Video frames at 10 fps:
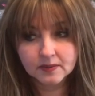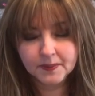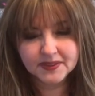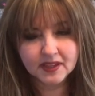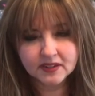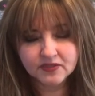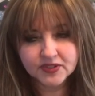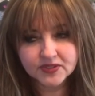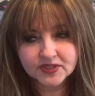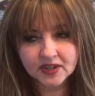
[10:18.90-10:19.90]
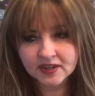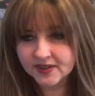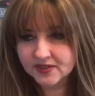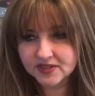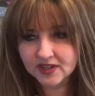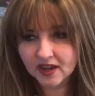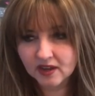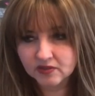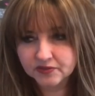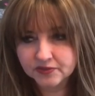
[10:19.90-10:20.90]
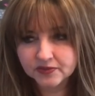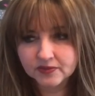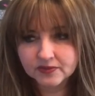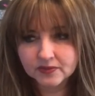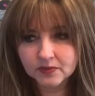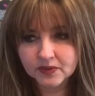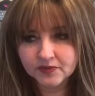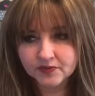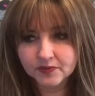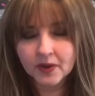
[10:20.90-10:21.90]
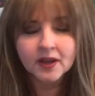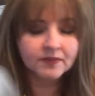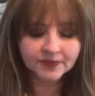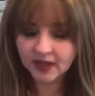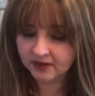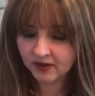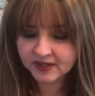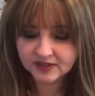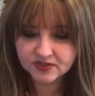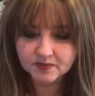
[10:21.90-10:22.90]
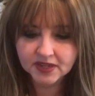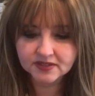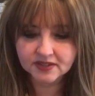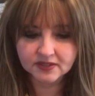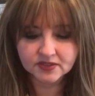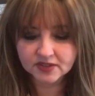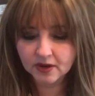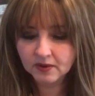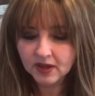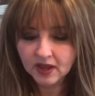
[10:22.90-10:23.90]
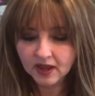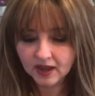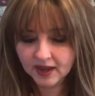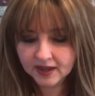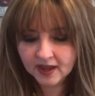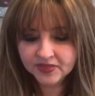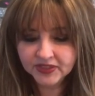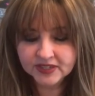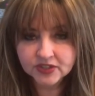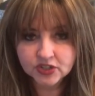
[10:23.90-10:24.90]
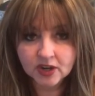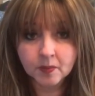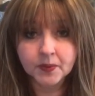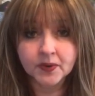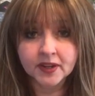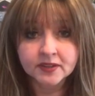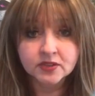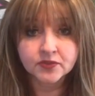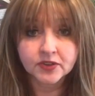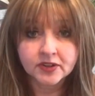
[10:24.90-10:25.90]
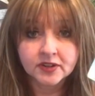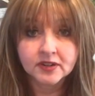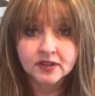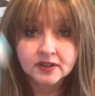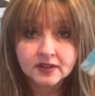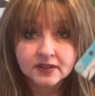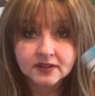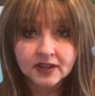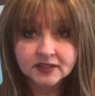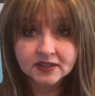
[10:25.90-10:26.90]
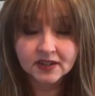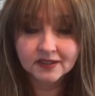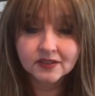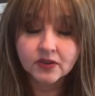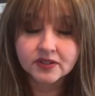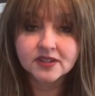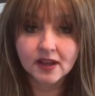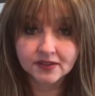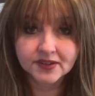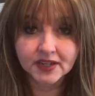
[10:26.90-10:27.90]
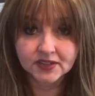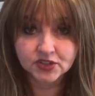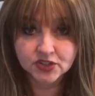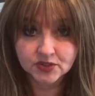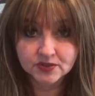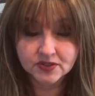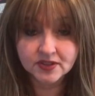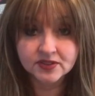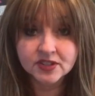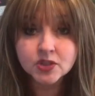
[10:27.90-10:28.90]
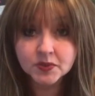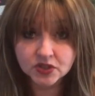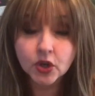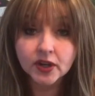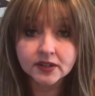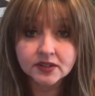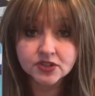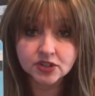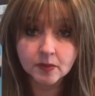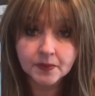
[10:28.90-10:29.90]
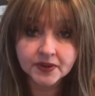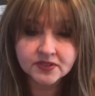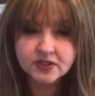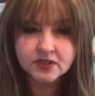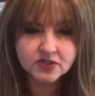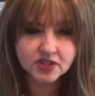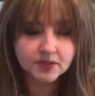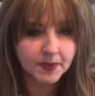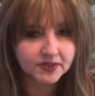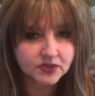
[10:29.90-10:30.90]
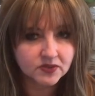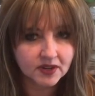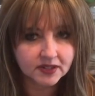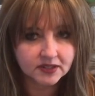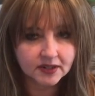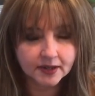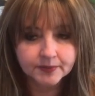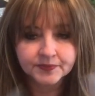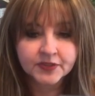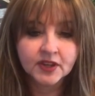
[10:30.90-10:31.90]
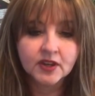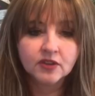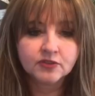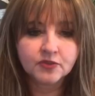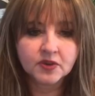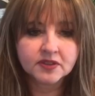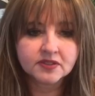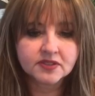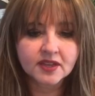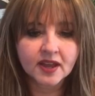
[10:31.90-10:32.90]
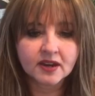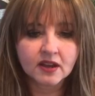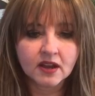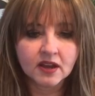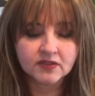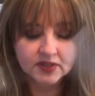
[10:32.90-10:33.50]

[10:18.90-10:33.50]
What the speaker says: But then if you say to yourself, I don't know, I guess it makes sense. So I got these jump rings for $99 or $1 each. So that this was good because jump rings are usually about $2.99 for the set of